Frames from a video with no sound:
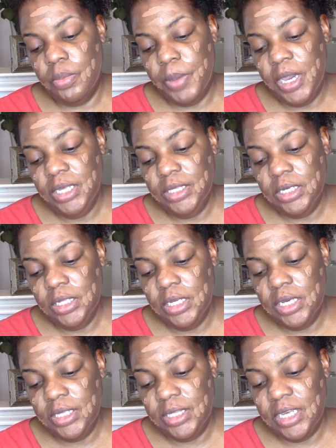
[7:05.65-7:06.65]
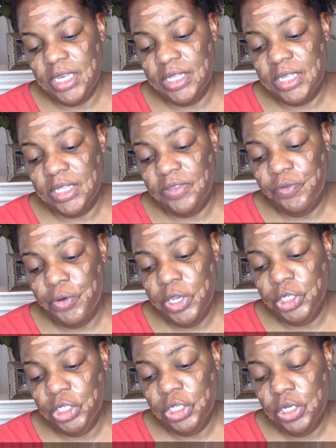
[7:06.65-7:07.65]
Basically, it says it's
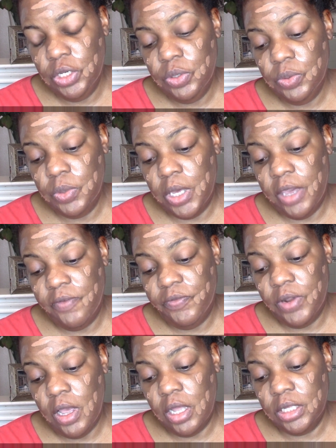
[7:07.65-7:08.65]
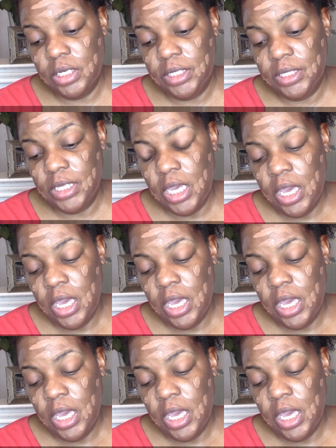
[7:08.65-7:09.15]
fresh, new, and flawless.